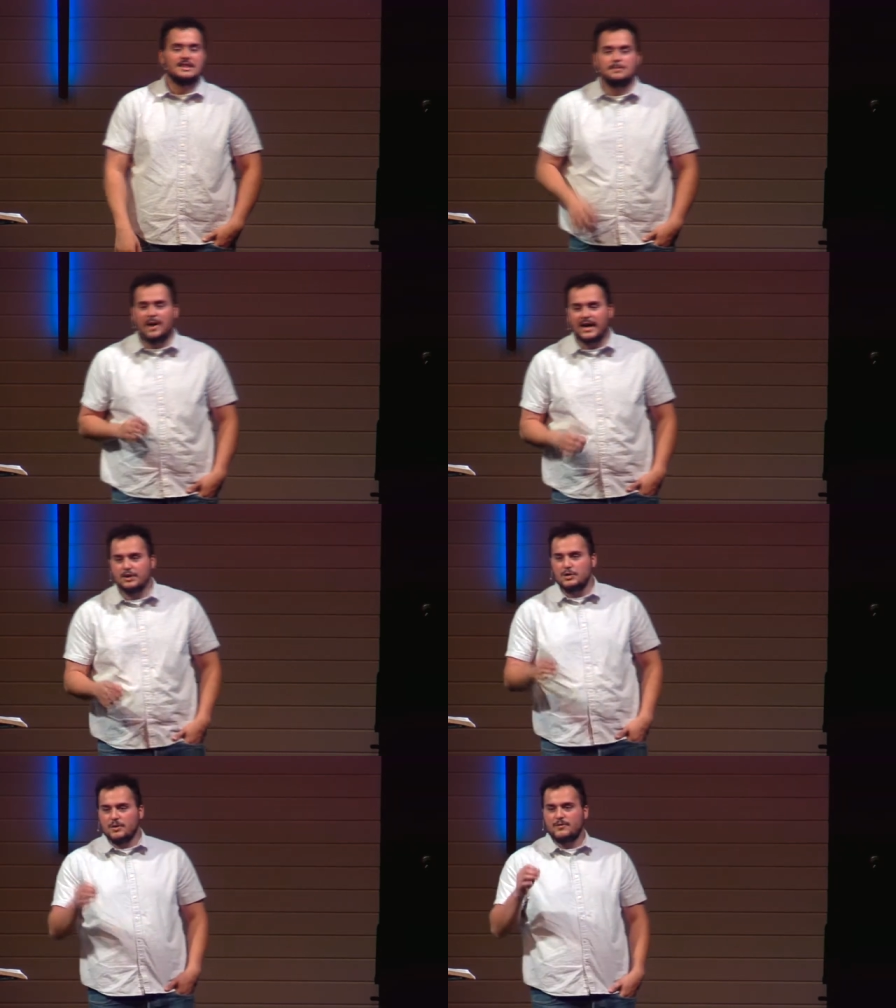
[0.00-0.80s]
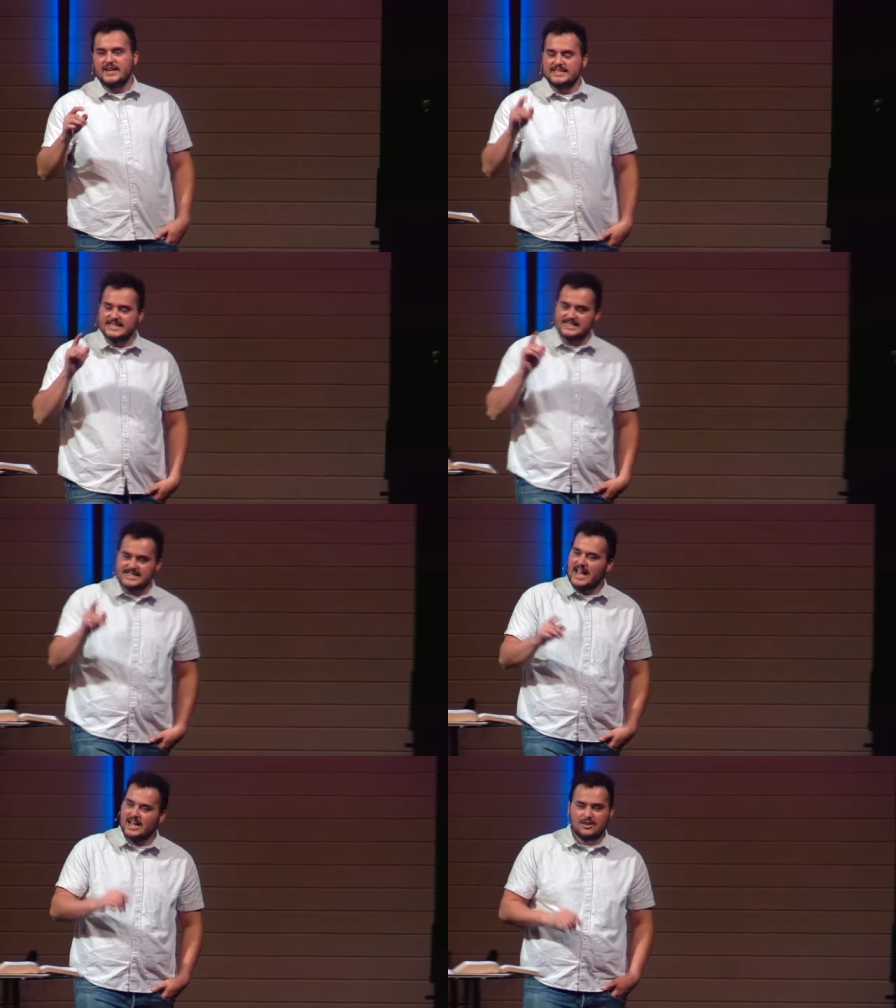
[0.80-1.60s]
The battle you are facing is
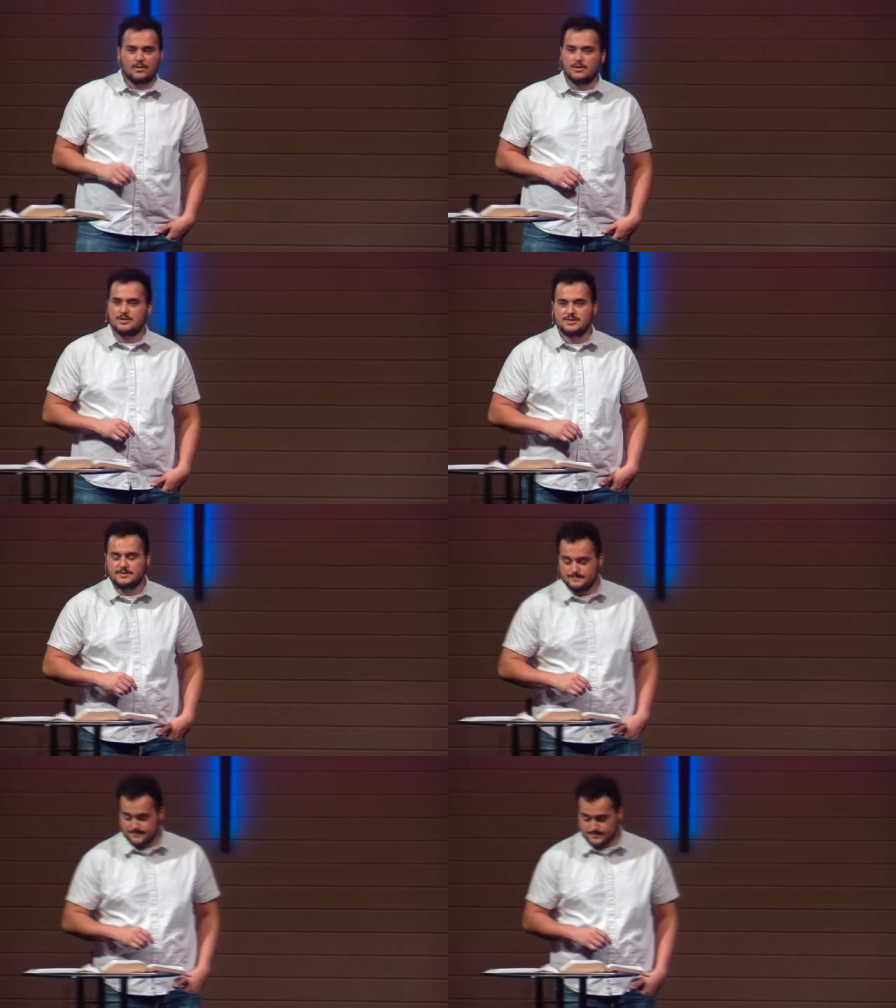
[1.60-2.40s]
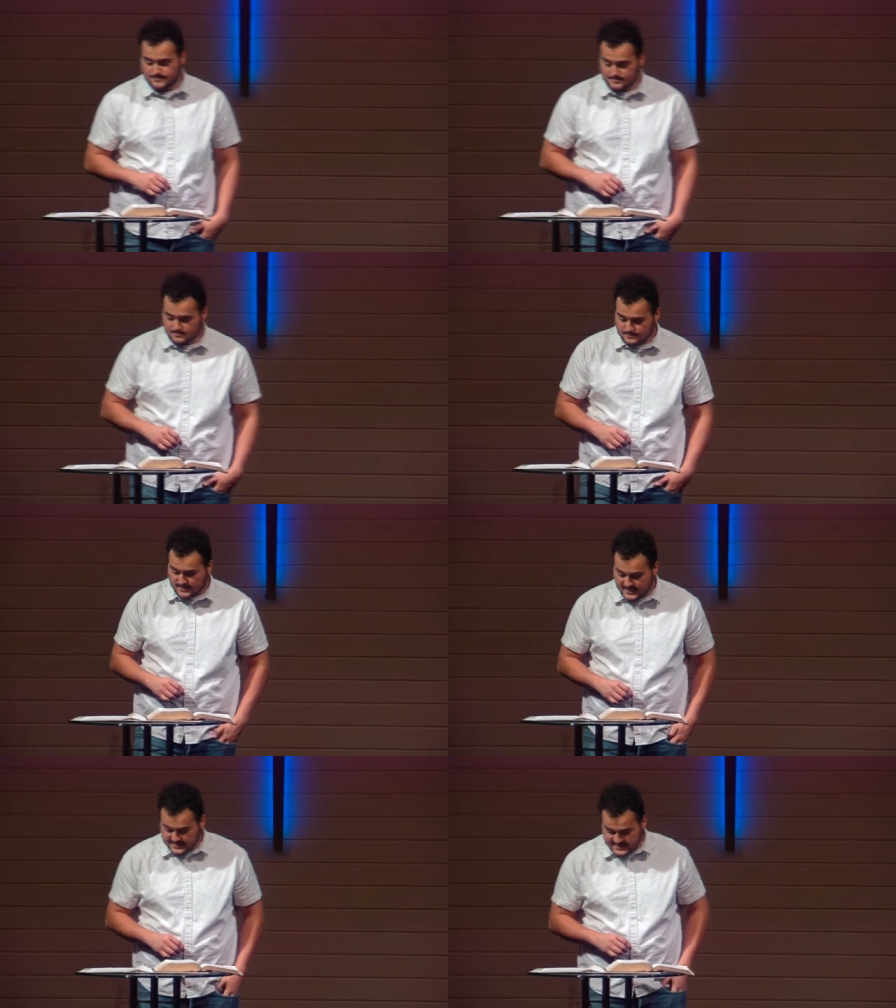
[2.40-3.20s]
not yours,
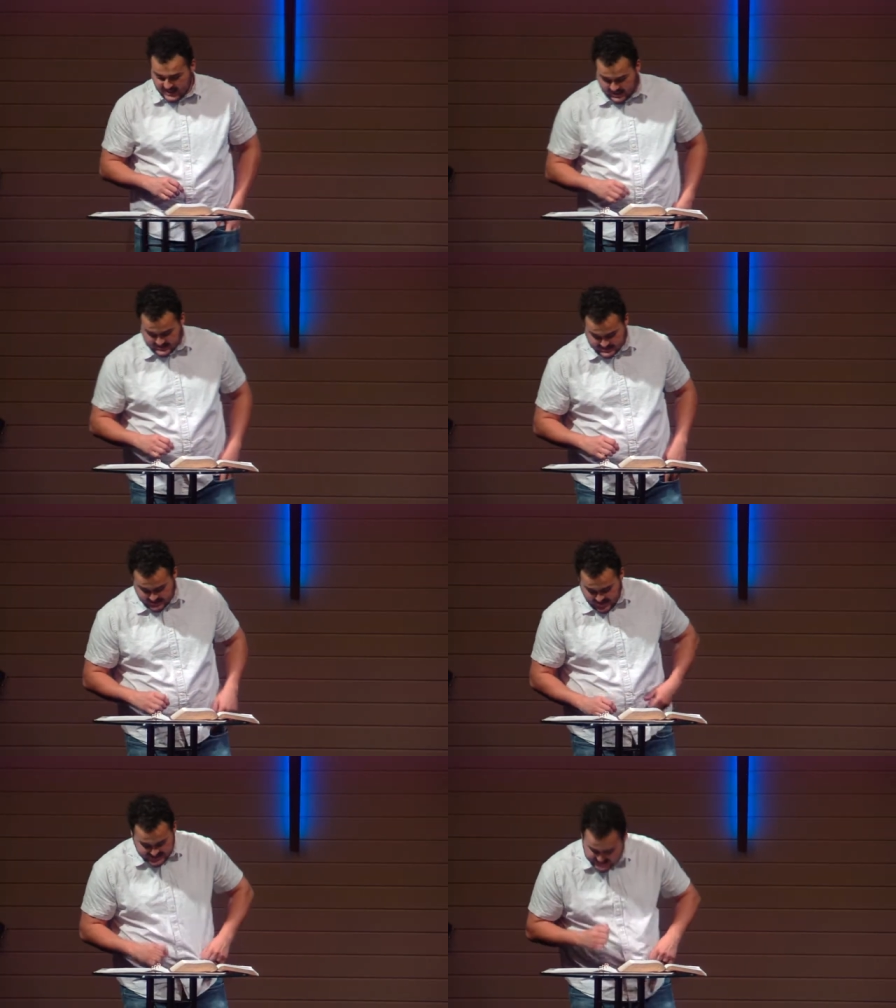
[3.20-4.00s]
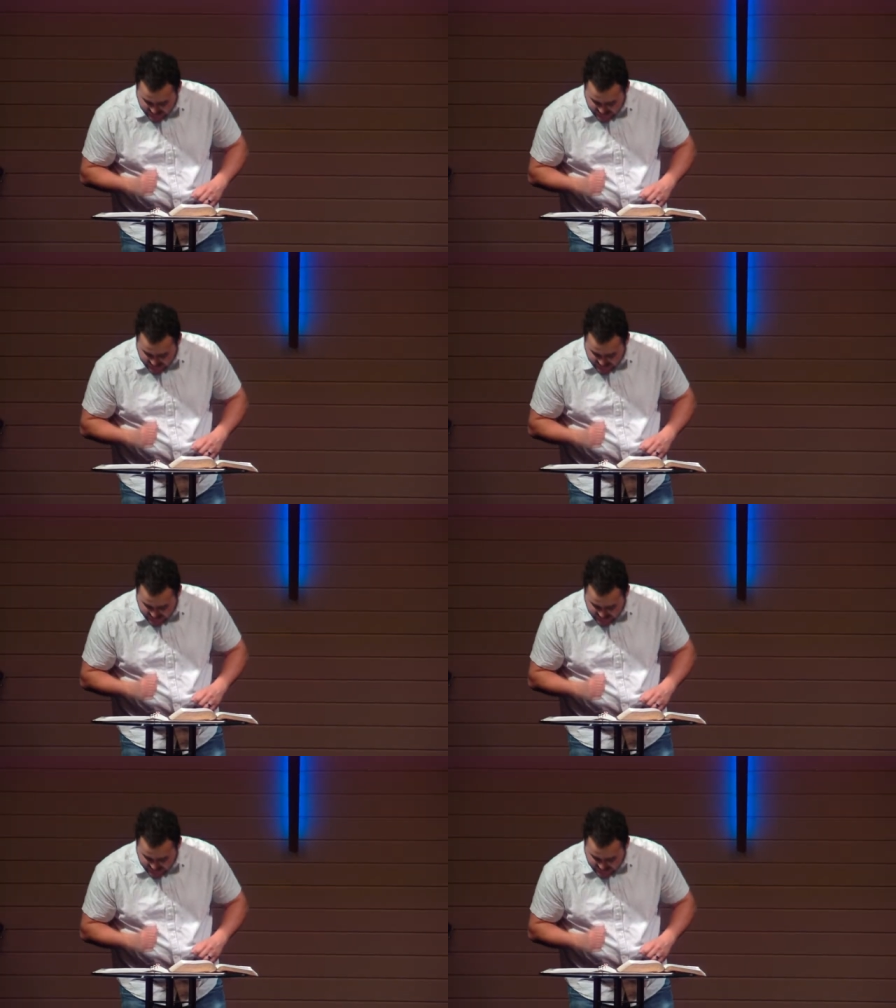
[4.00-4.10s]
it's God's. It's